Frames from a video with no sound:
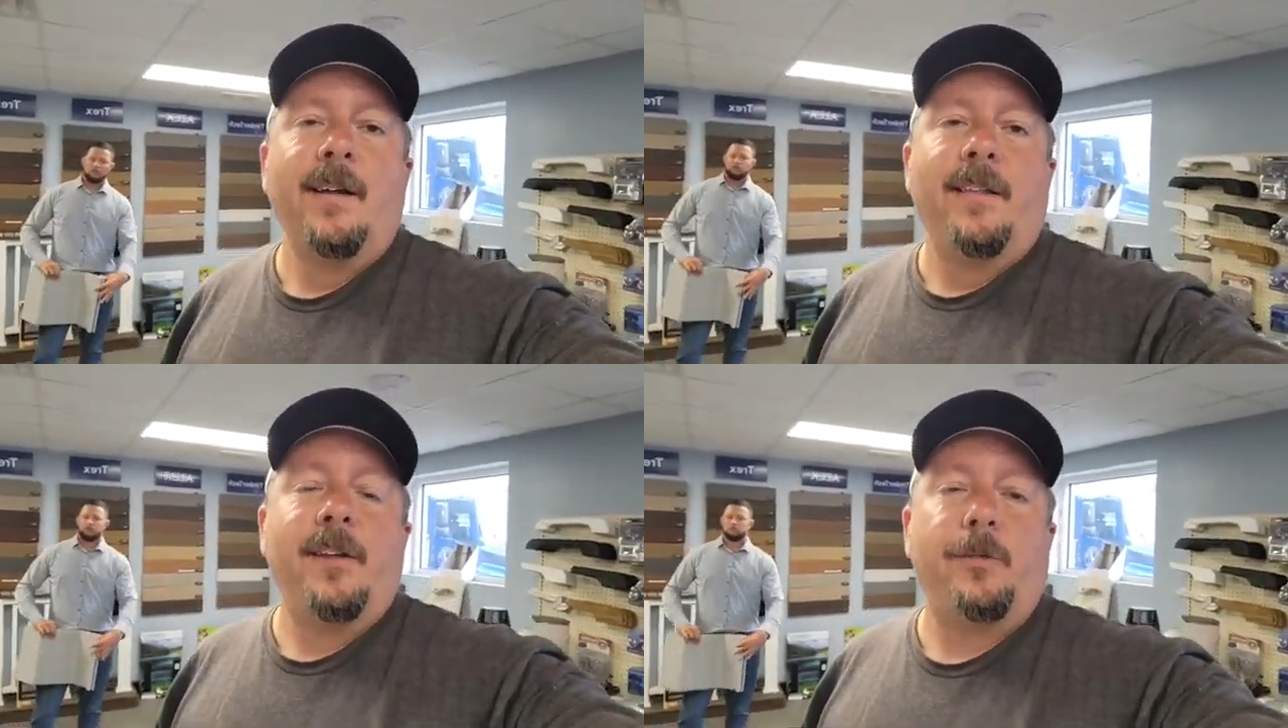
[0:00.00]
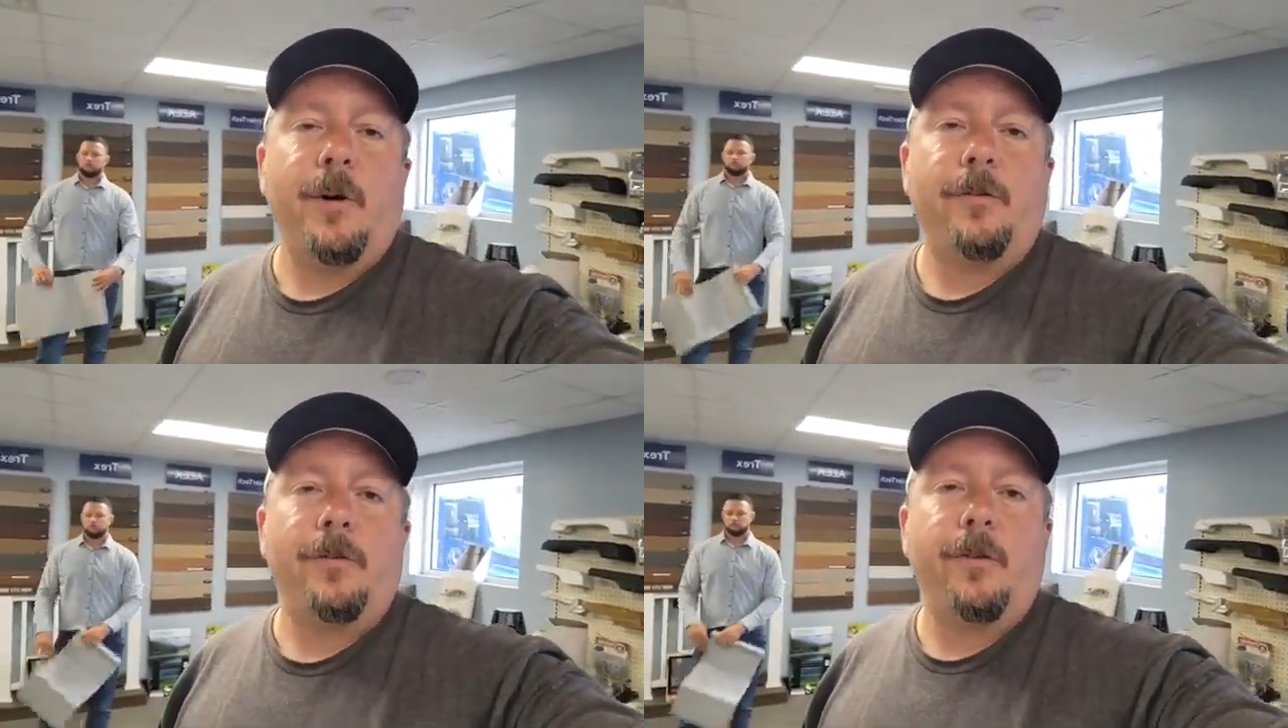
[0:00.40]
They
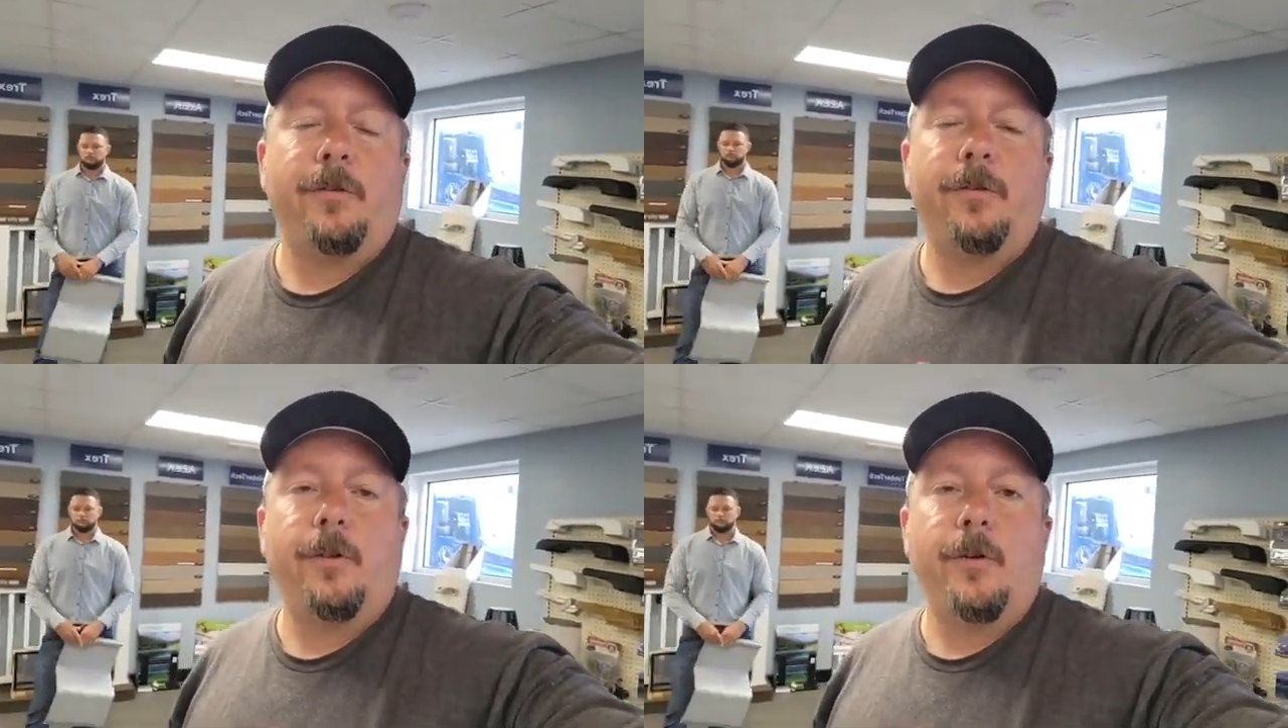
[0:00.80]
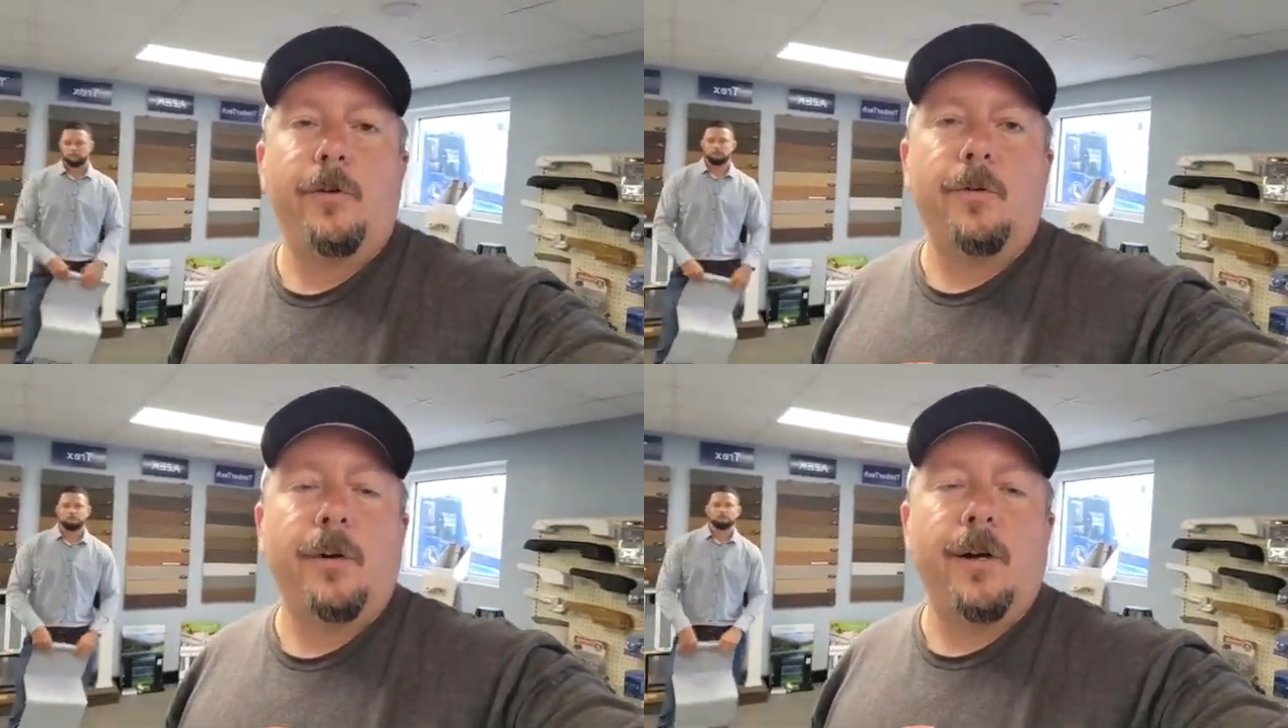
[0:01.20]
sponsor the
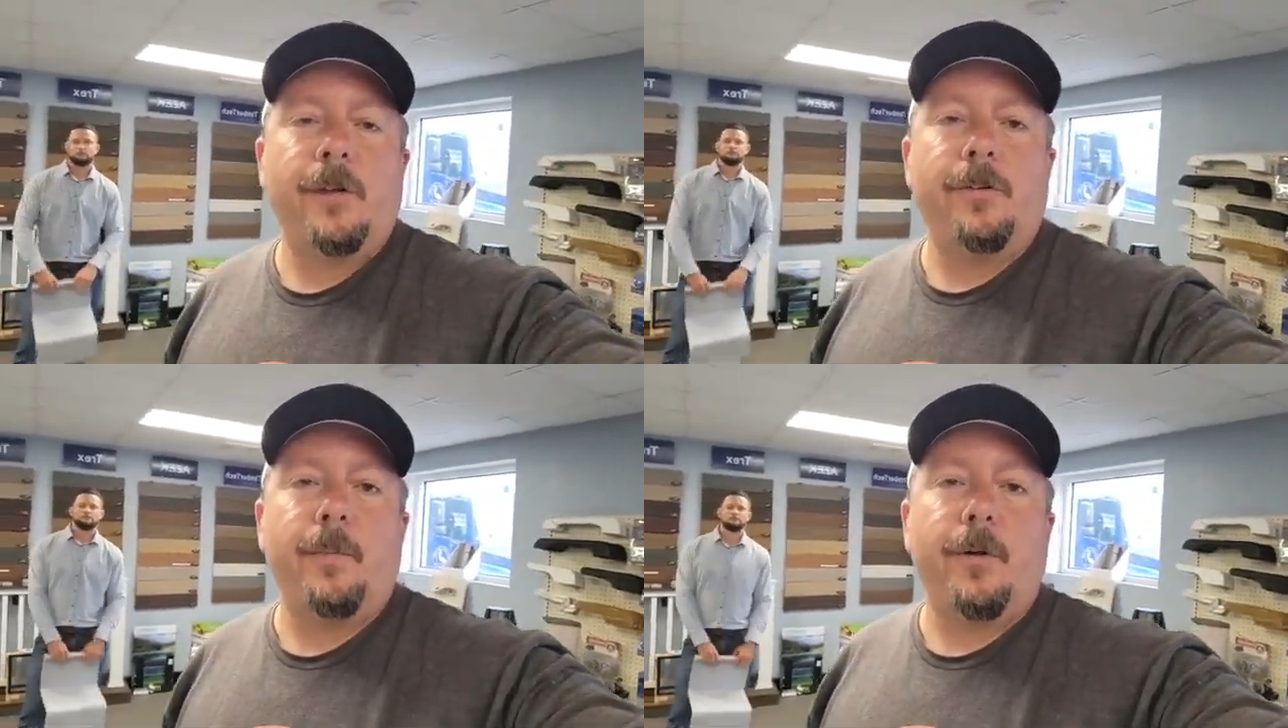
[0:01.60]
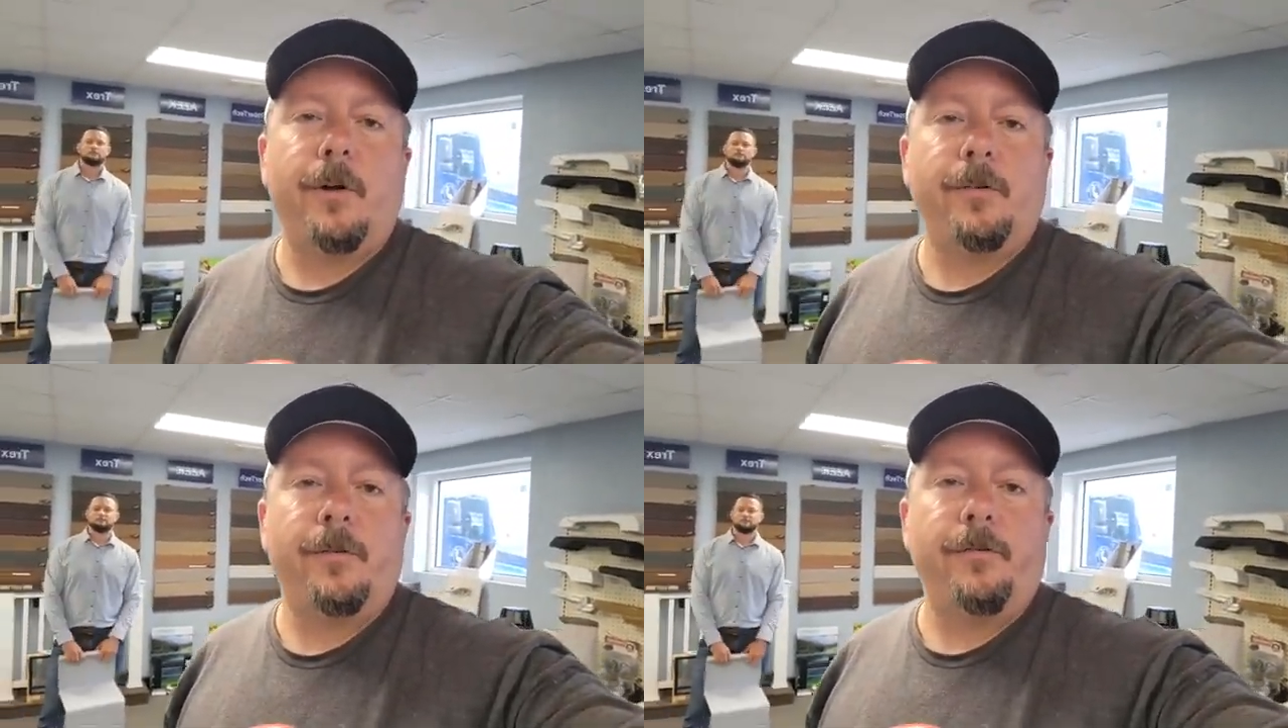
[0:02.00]
local
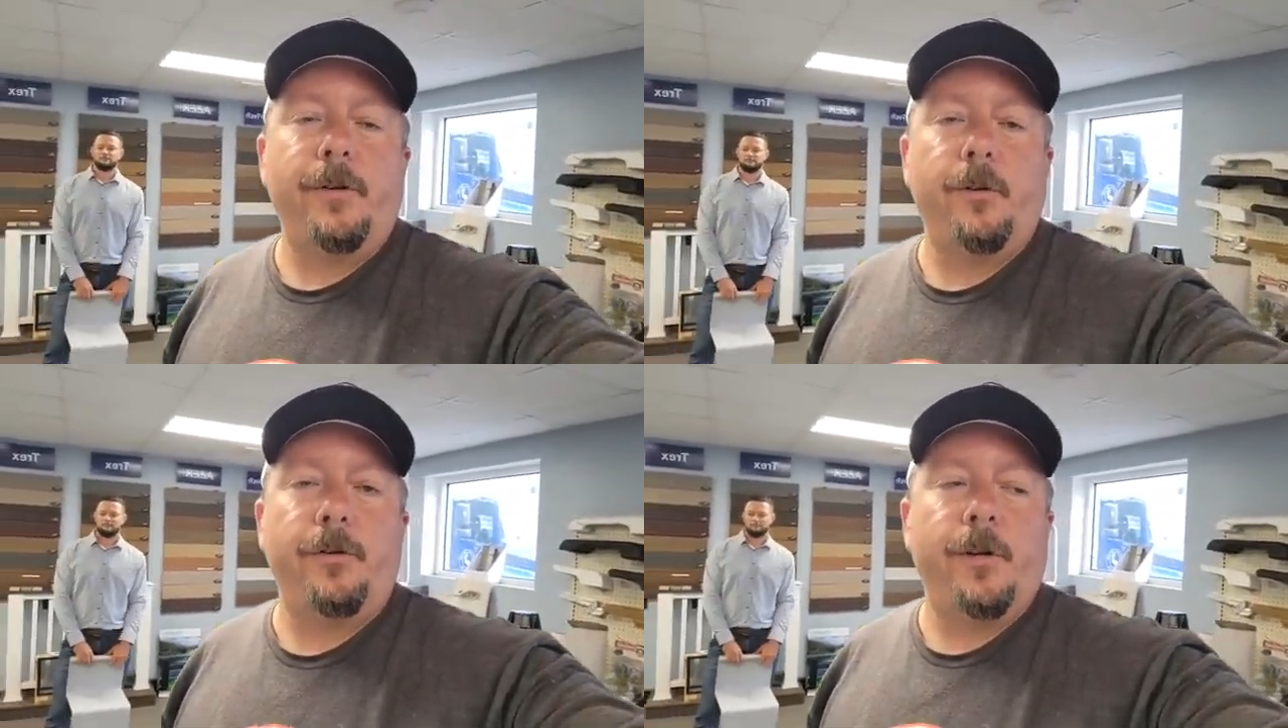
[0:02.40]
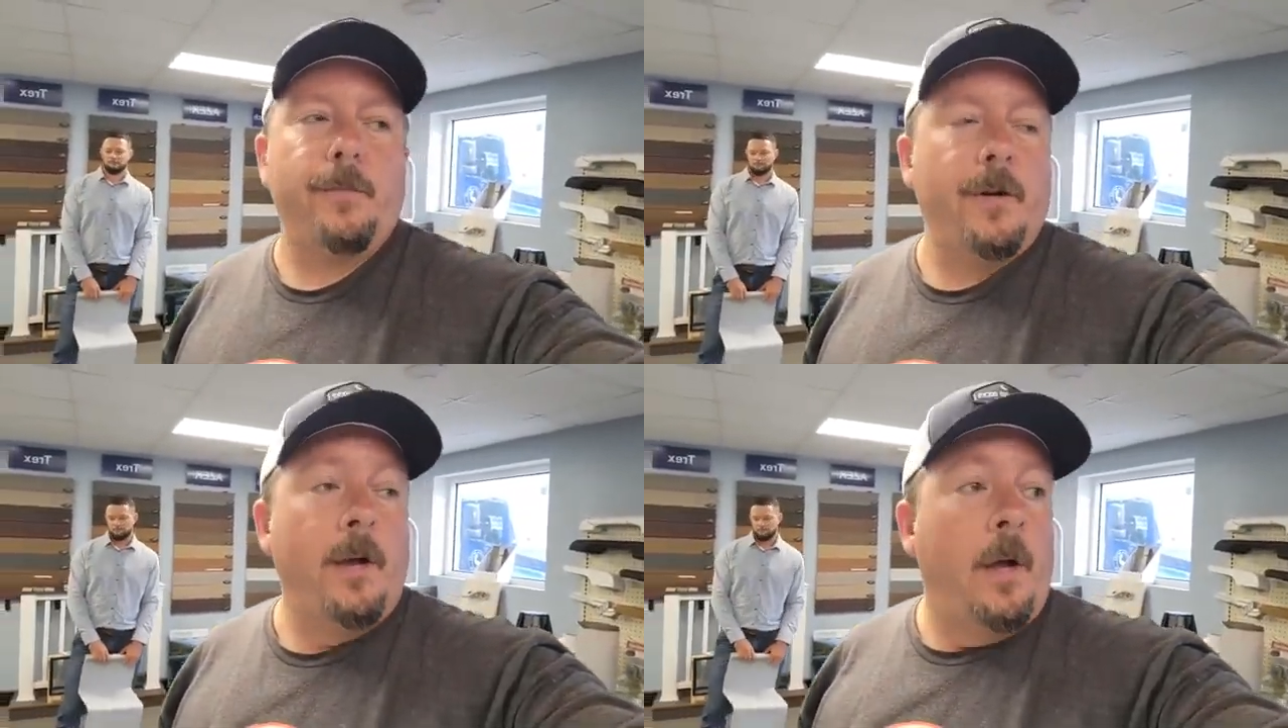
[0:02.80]
softball fields here,
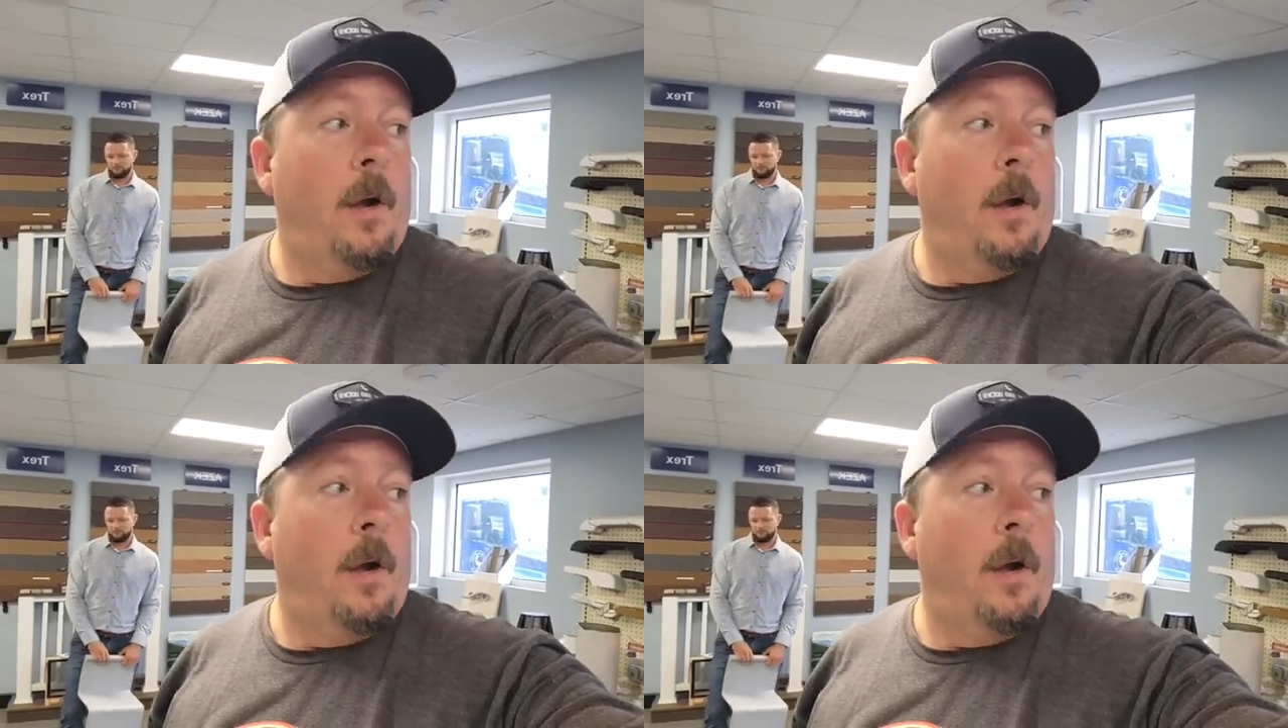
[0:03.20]
but